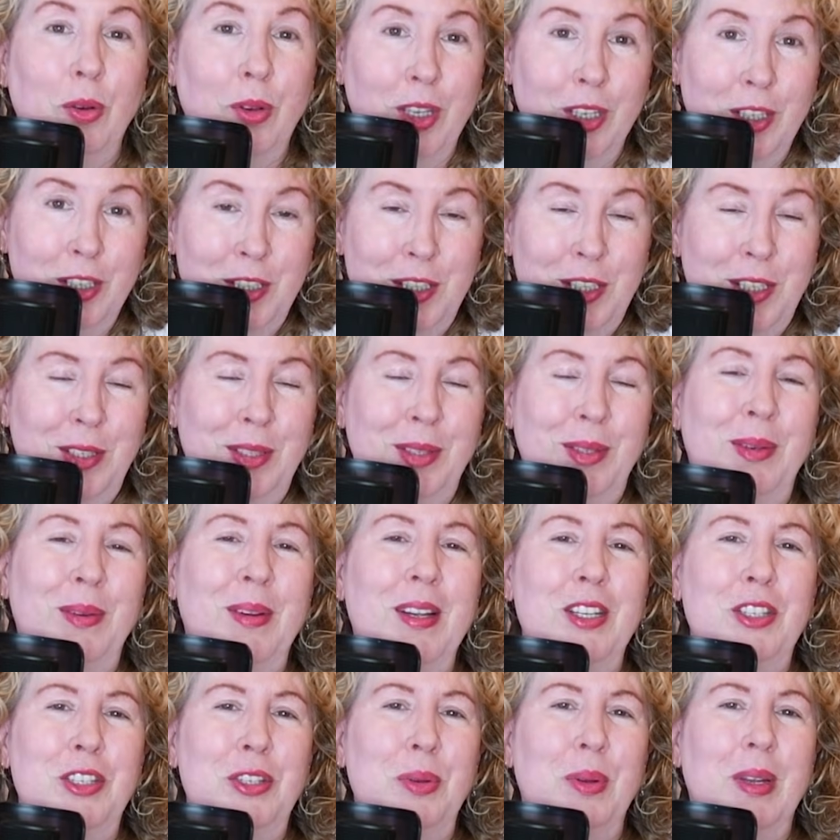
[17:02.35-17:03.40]
can do
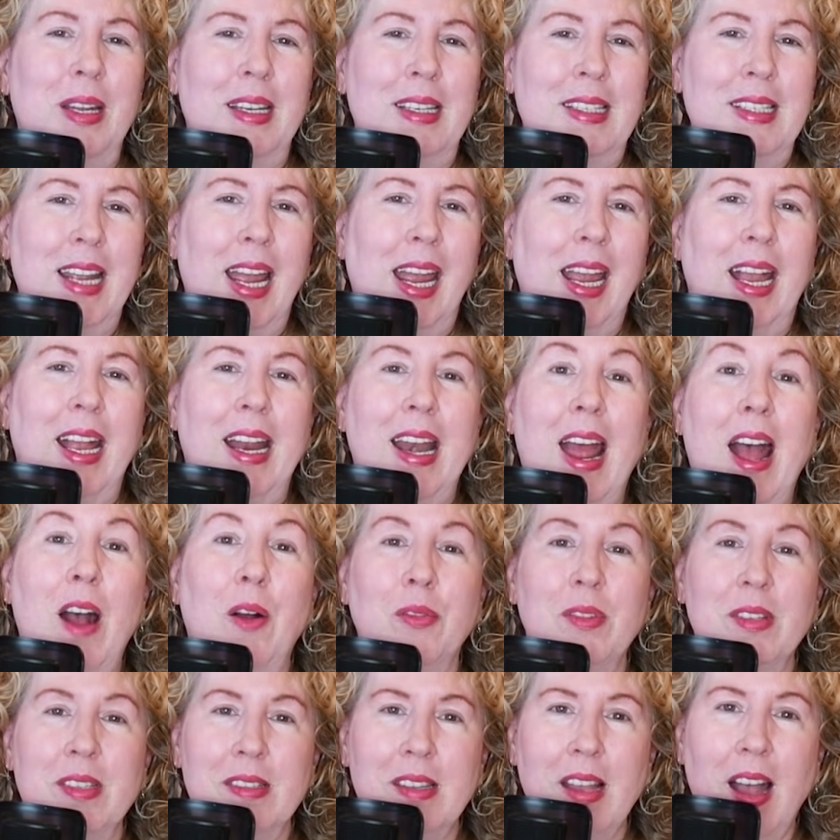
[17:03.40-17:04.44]
is you can take it
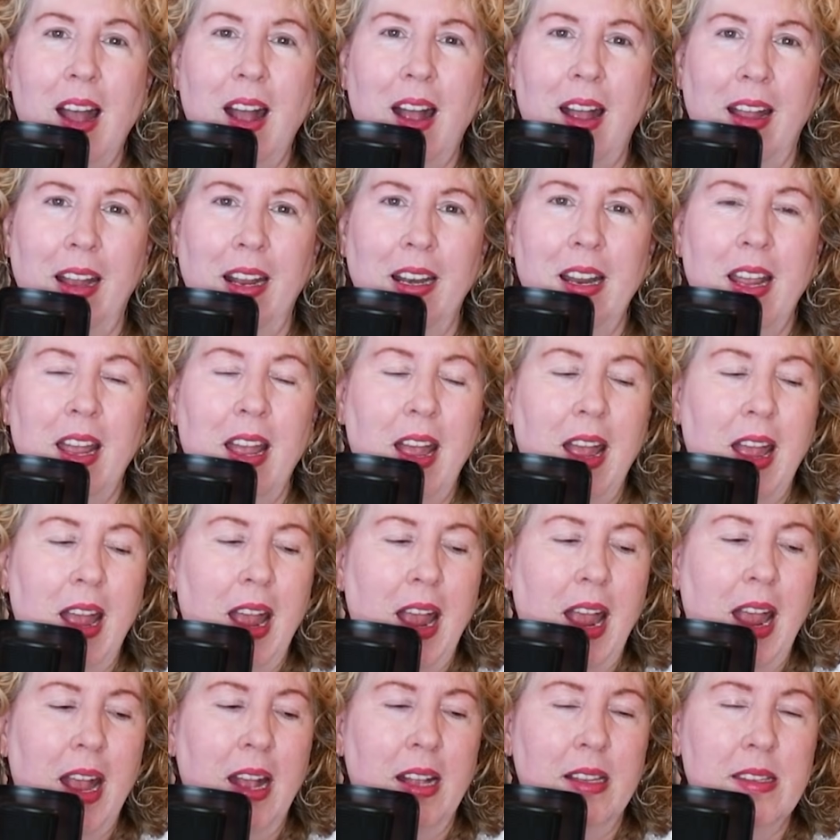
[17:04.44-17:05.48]
outside
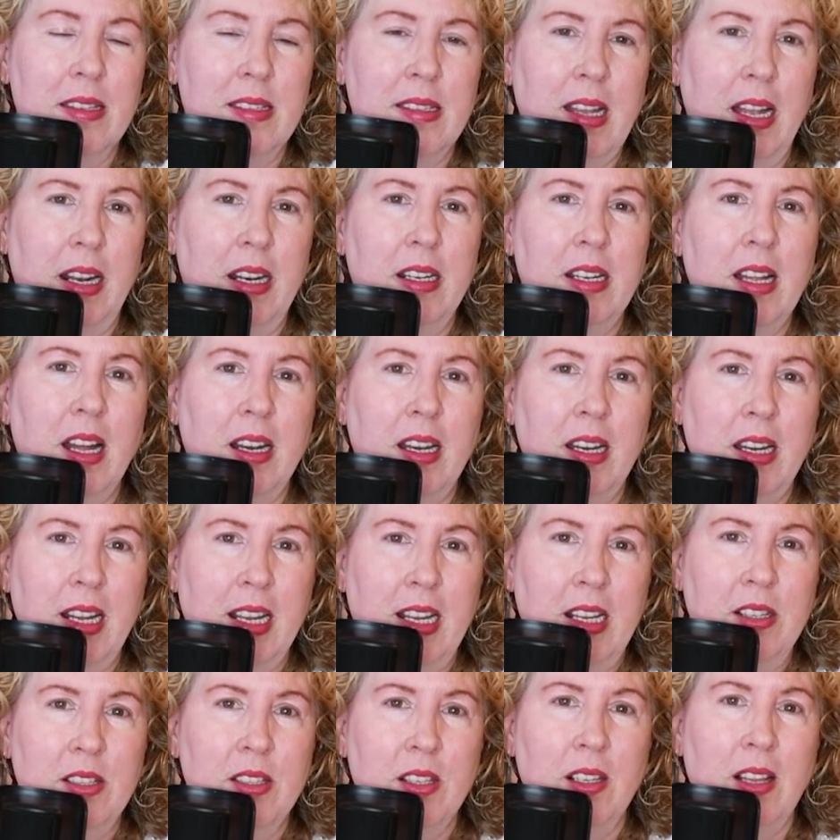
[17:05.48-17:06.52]
and set it on an
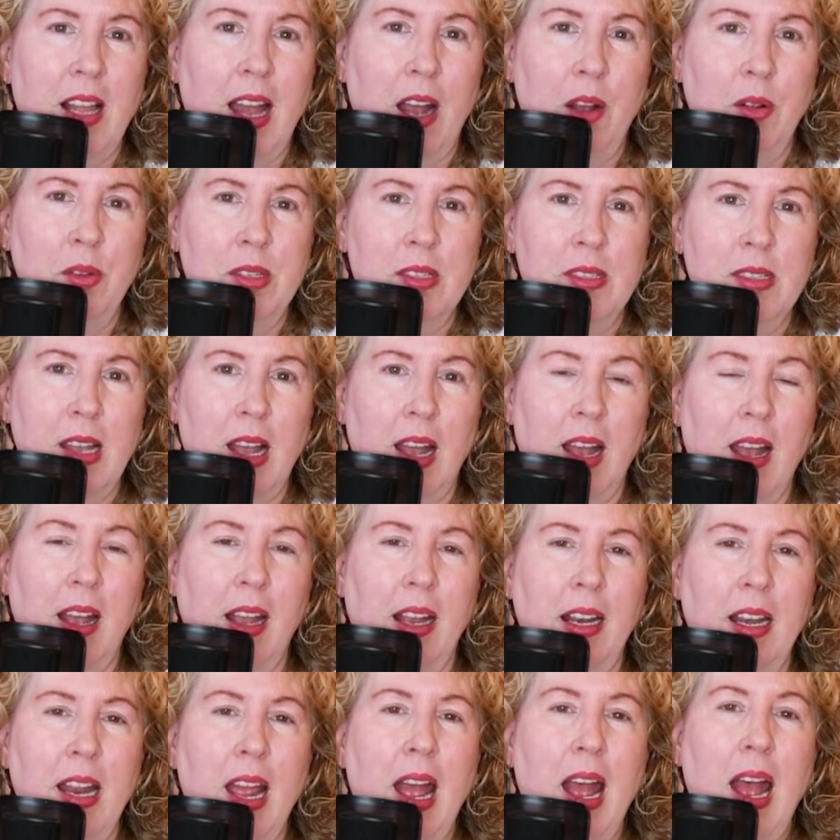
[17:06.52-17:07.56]
easel
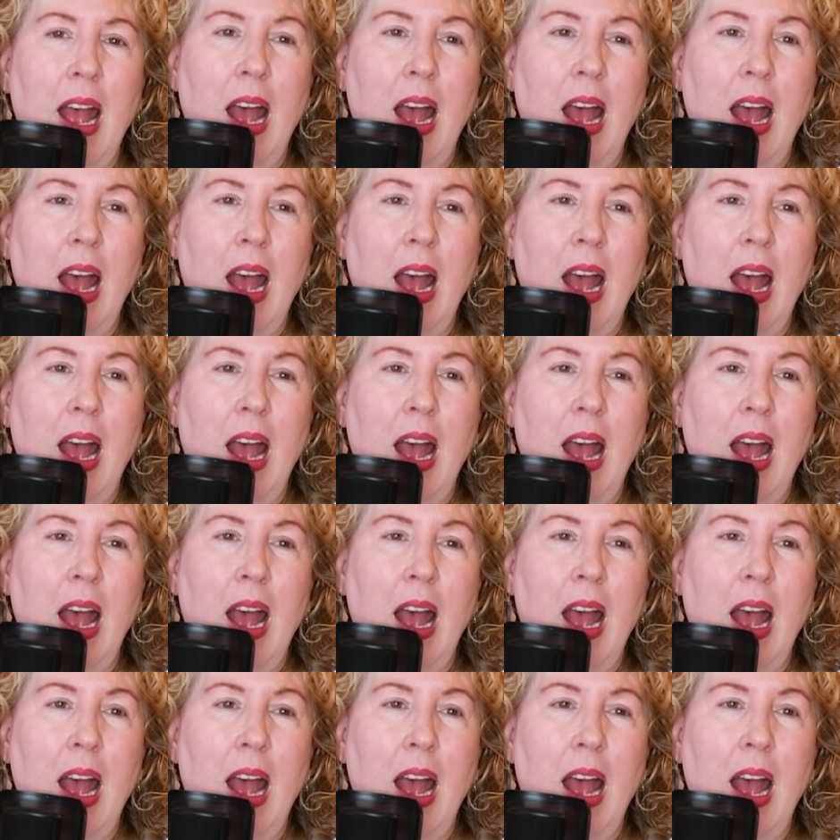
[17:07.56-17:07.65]
outside,